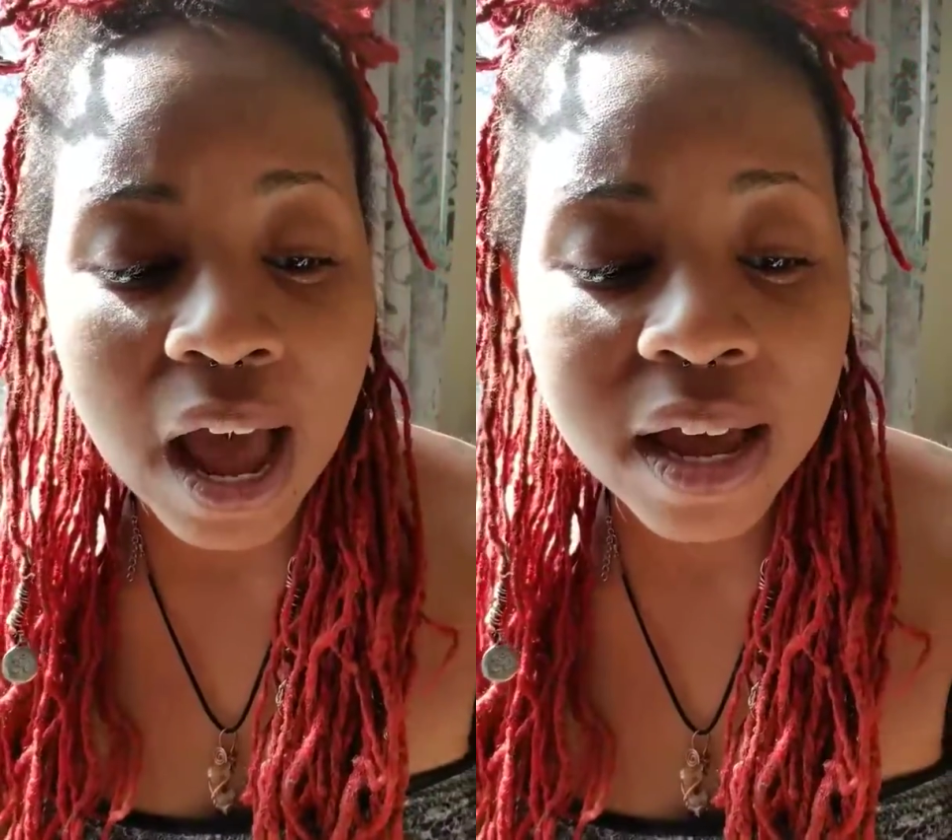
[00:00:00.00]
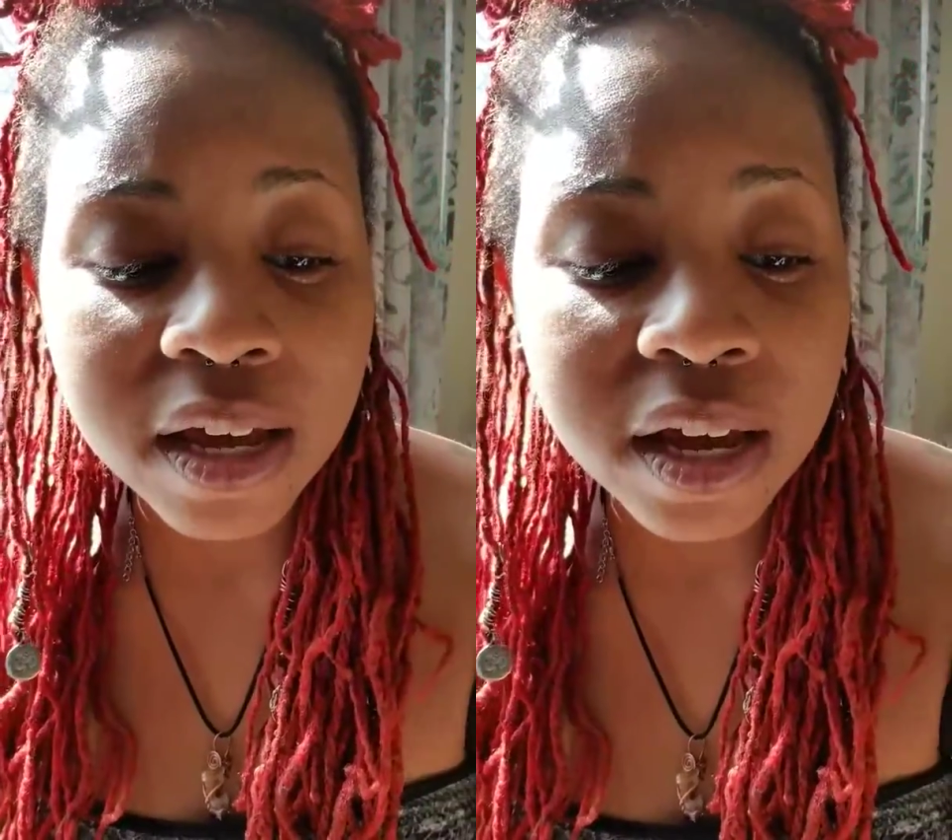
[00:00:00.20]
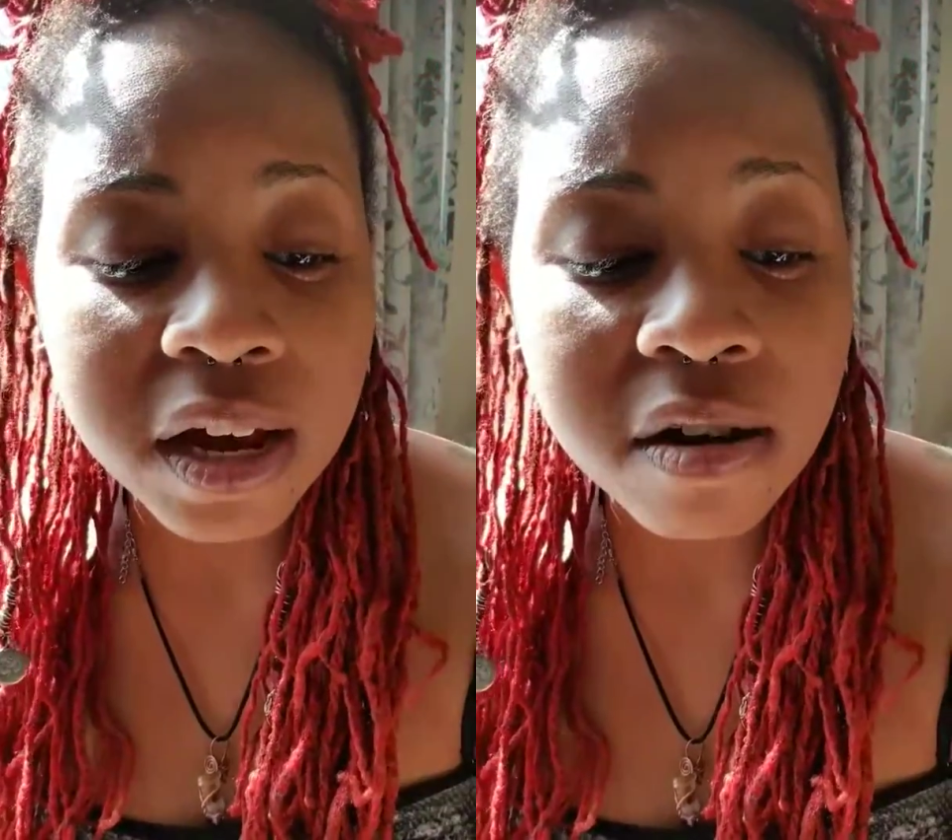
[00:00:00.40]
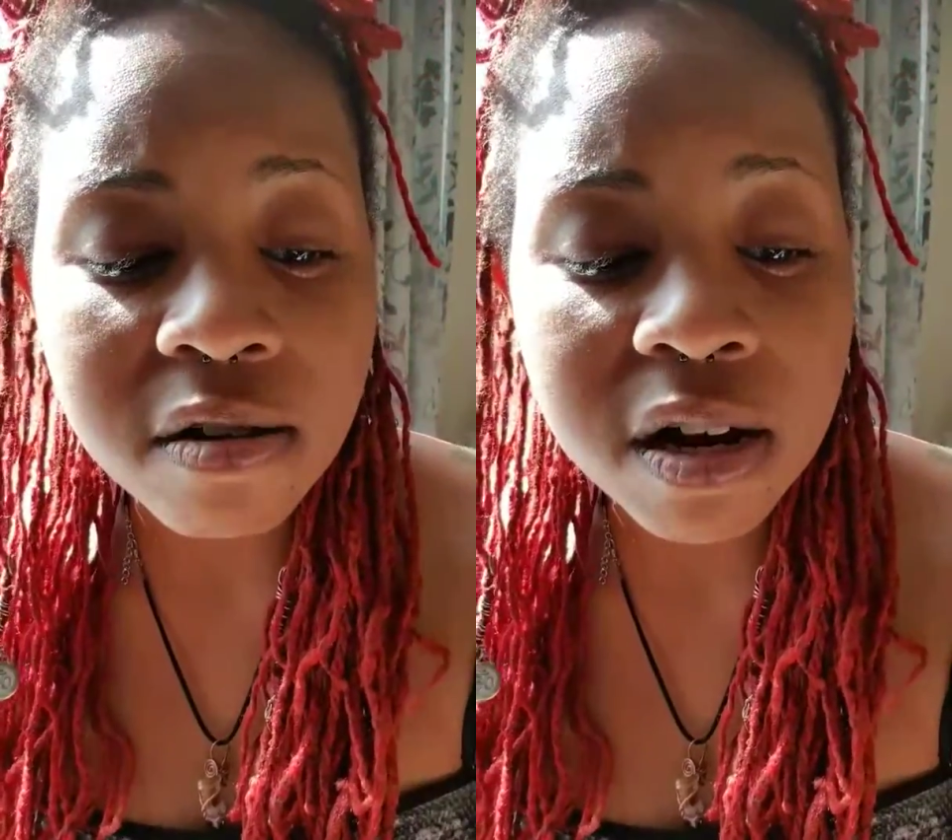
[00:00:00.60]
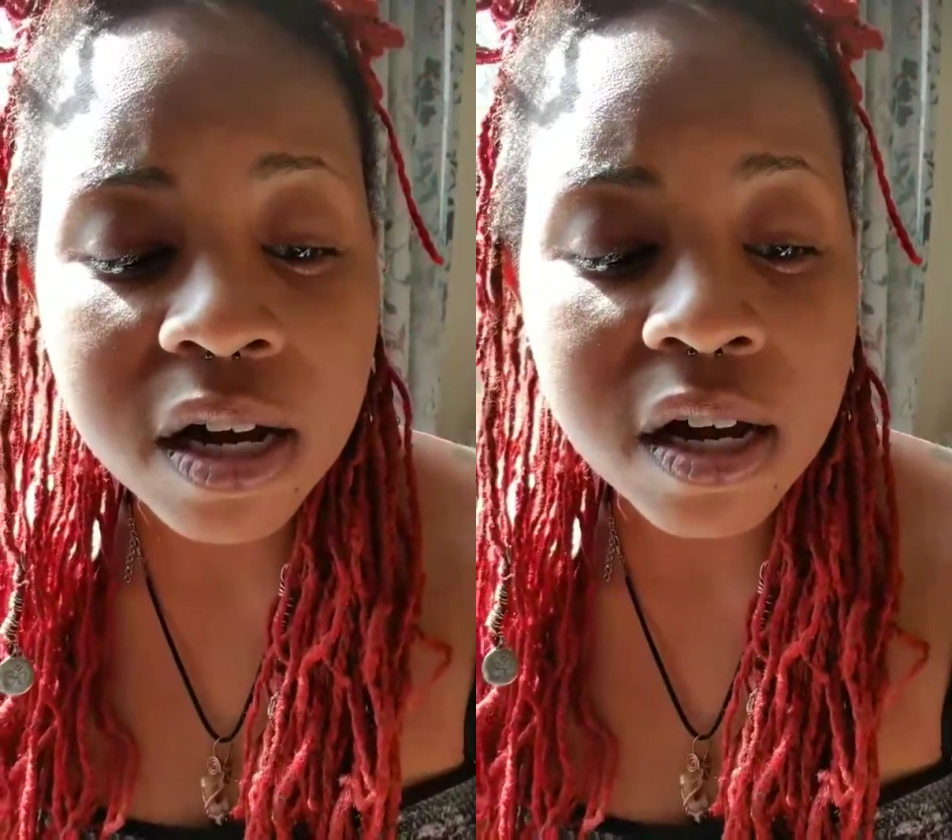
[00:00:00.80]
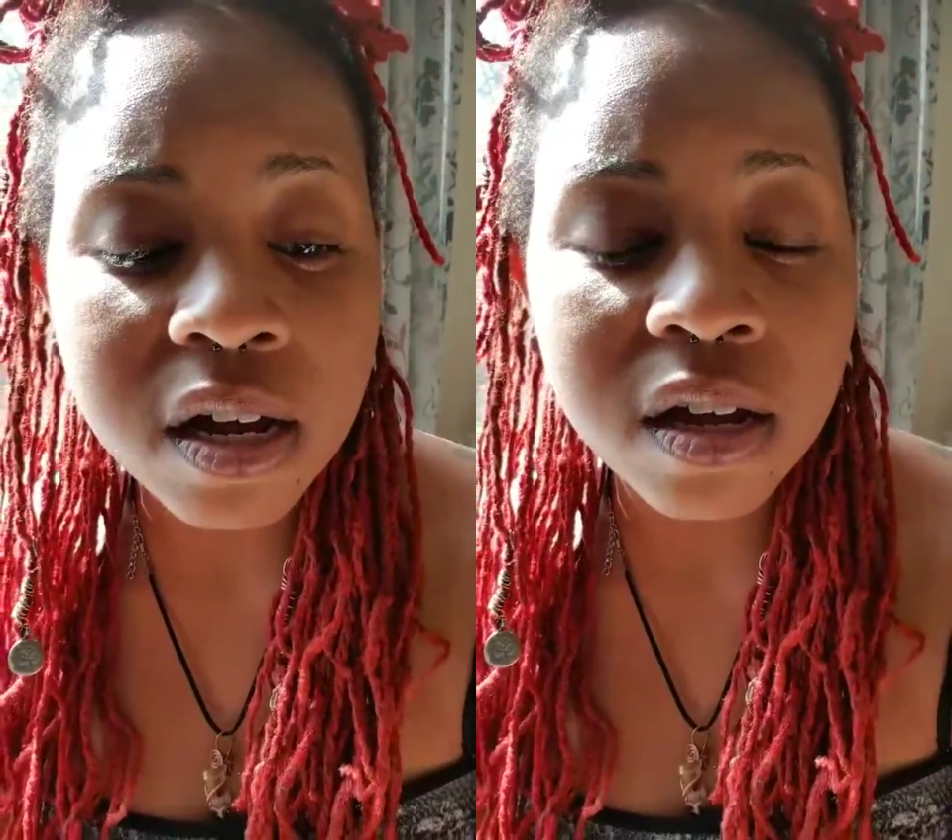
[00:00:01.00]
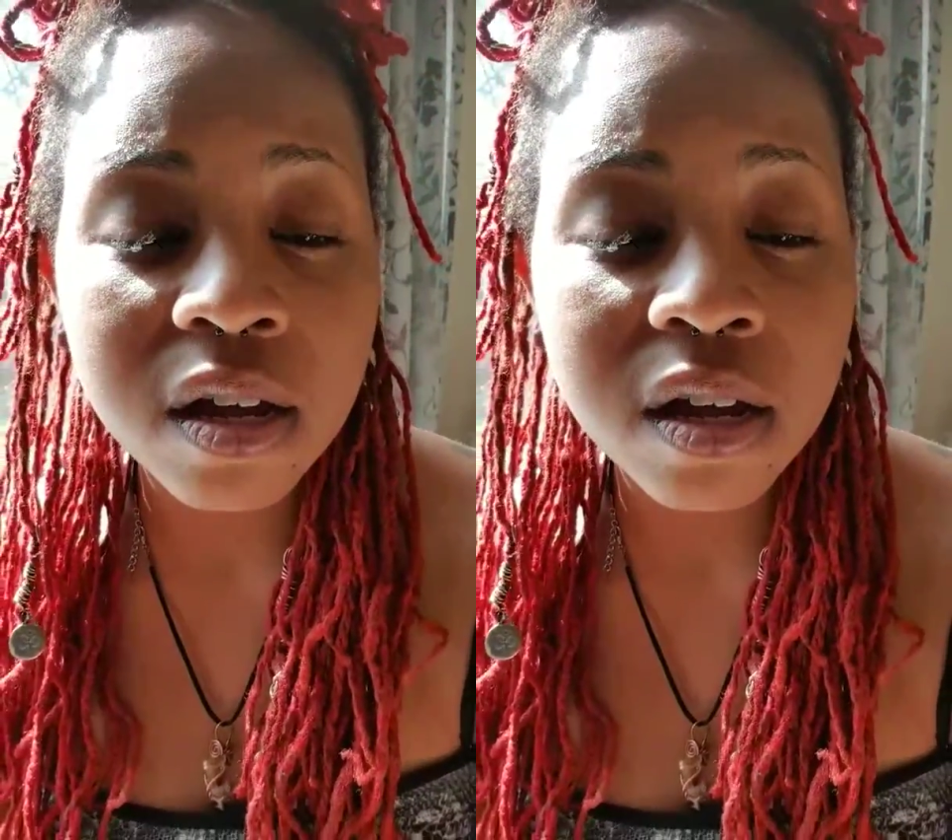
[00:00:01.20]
I carry